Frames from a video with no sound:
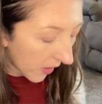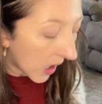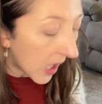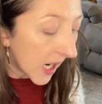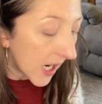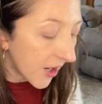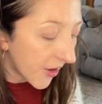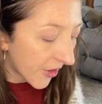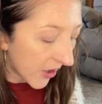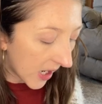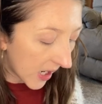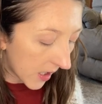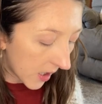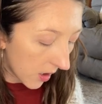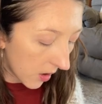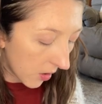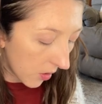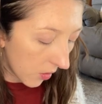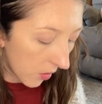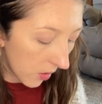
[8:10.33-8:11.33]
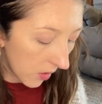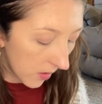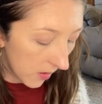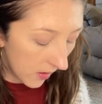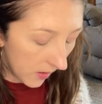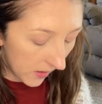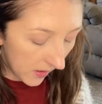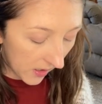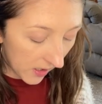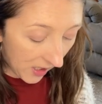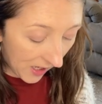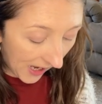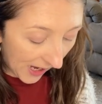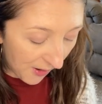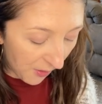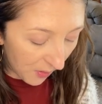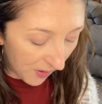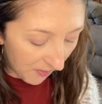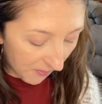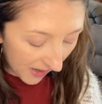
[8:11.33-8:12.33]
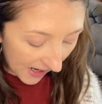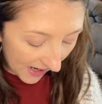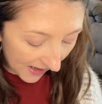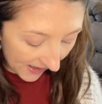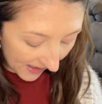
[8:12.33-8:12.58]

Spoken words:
eyeshadow, I went back